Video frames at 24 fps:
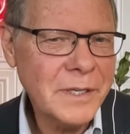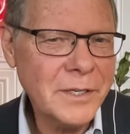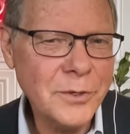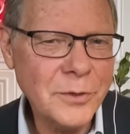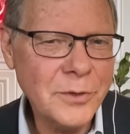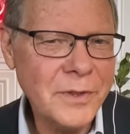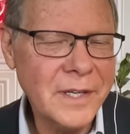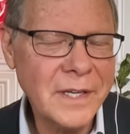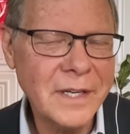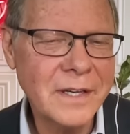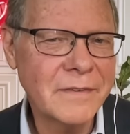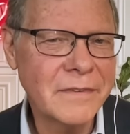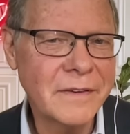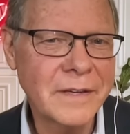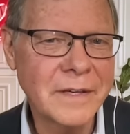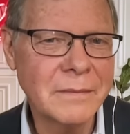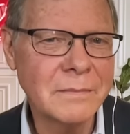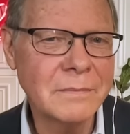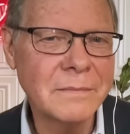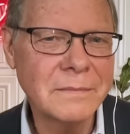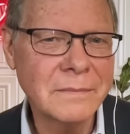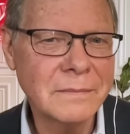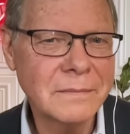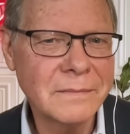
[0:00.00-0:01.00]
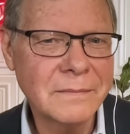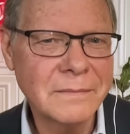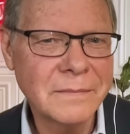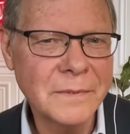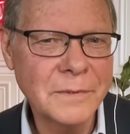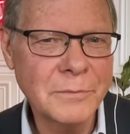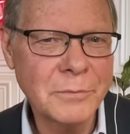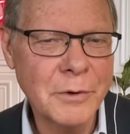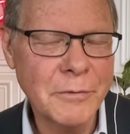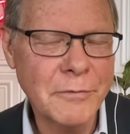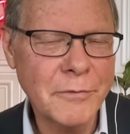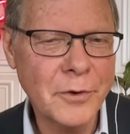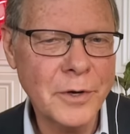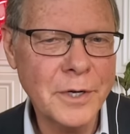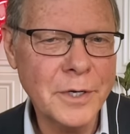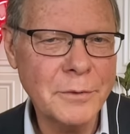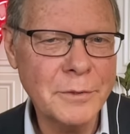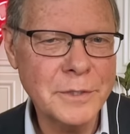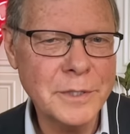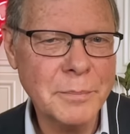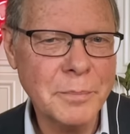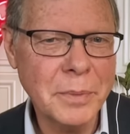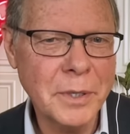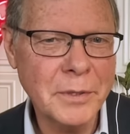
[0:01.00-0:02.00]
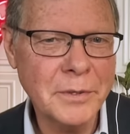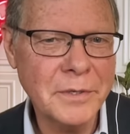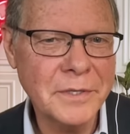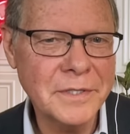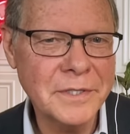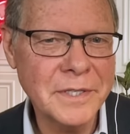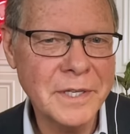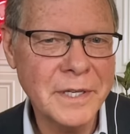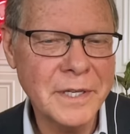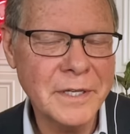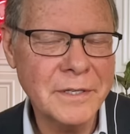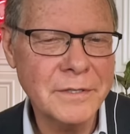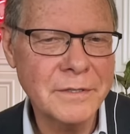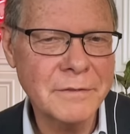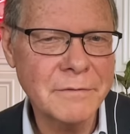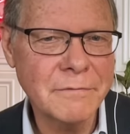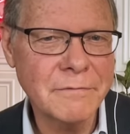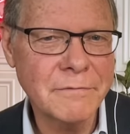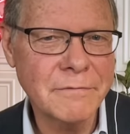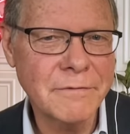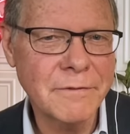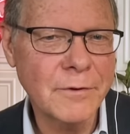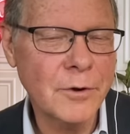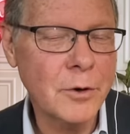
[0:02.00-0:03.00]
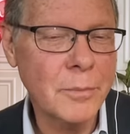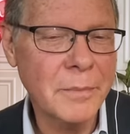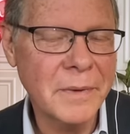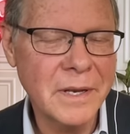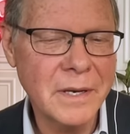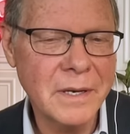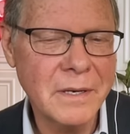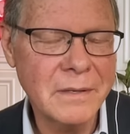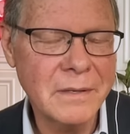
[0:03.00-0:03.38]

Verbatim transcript: you think of him referring to his opponents as vermin?